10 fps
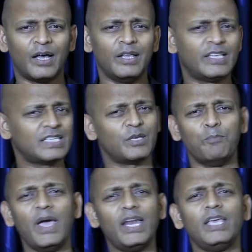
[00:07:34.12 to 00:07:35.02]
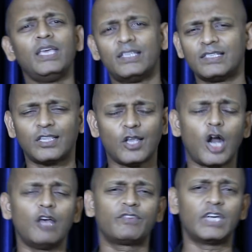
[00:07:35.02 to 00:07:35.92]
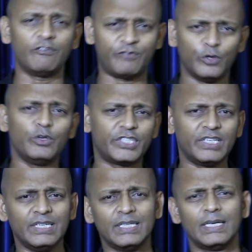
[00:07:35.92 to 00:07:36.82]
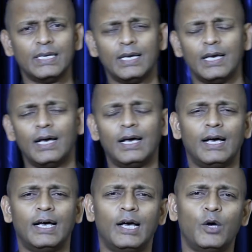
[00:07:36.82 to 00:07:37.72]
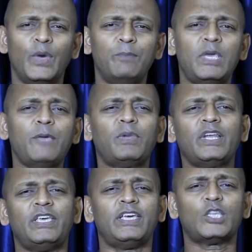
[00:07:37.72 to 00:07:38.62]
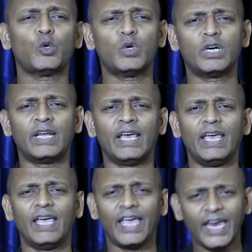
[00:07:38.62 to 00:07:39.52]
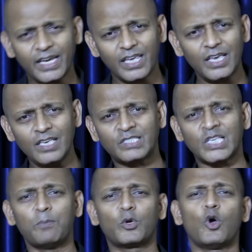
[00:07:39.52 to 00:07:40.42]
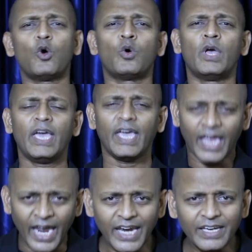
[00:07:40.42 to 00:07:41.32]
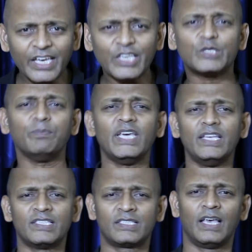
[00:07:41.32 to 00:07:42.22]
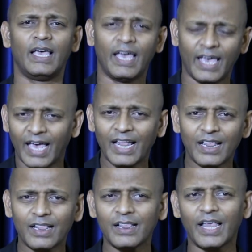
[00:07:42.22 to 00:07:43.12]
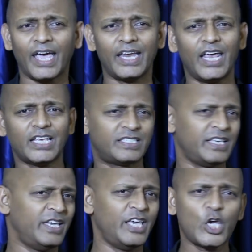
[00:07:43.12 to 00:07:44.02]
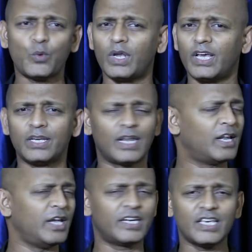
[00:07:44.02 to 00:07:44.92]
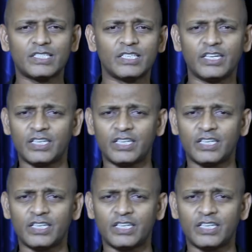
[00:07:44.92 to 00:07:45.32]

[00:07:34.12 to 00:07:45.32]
There's a lot of confusion when people hear the word Hades. Some go, Hades means hell, and it's the equivalent. And it is.